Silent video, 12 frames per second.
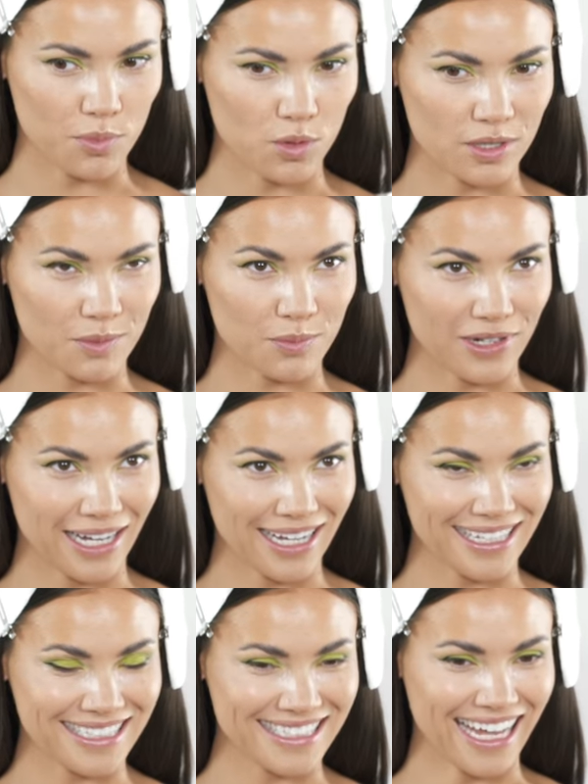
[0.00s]
born and
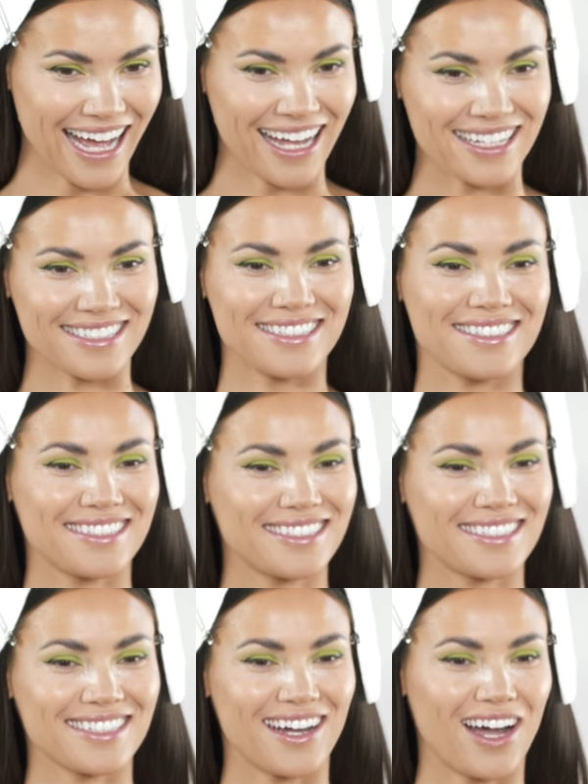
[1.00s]
bred, and
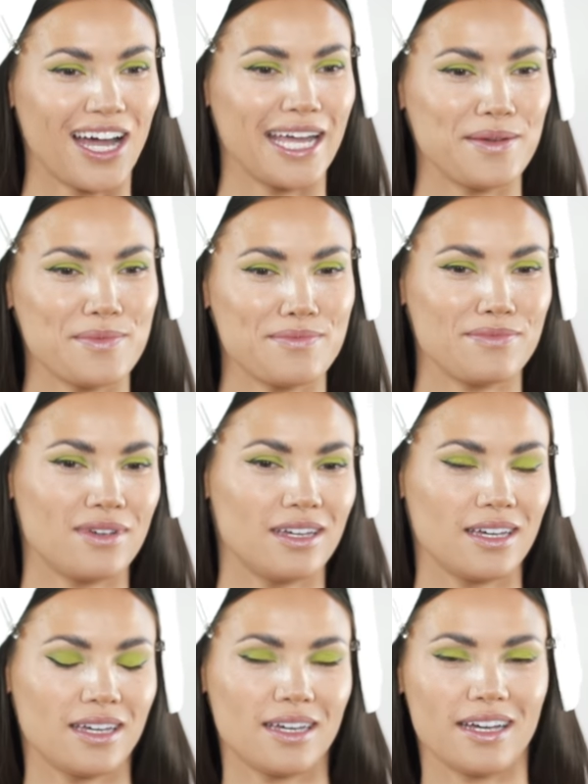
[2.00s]
I'm
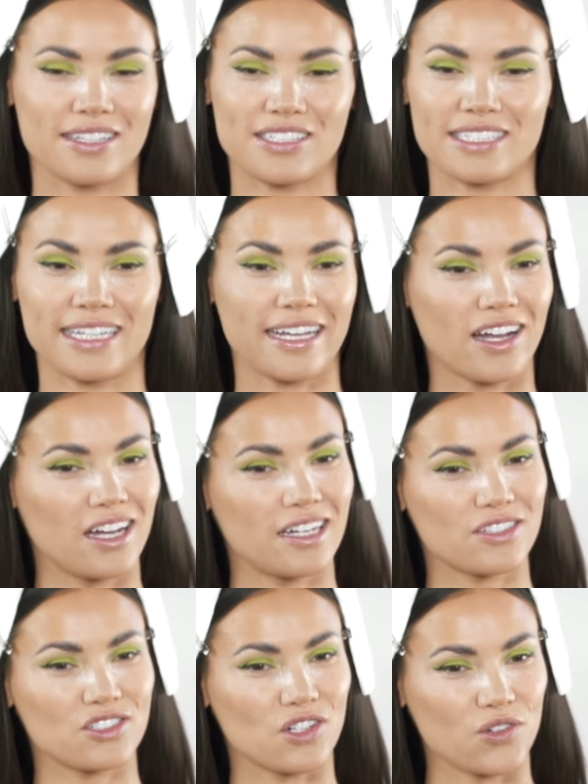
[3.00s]
a
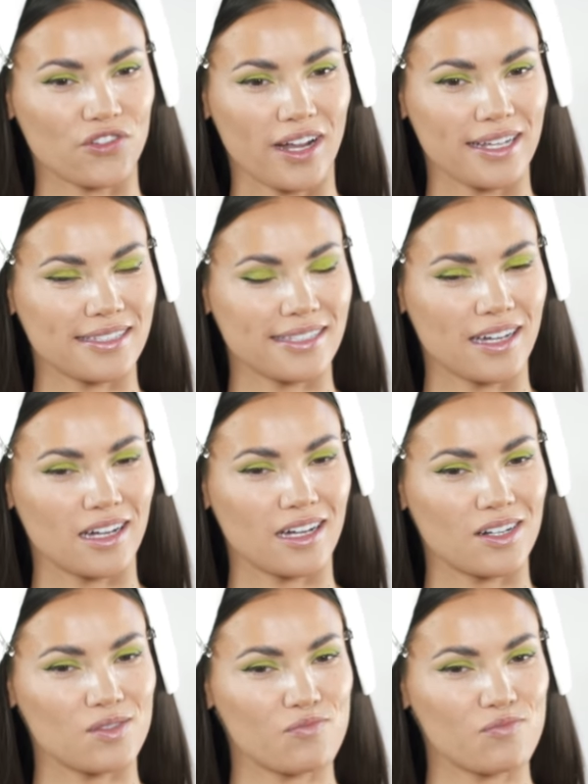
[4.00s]
singer, songwriter,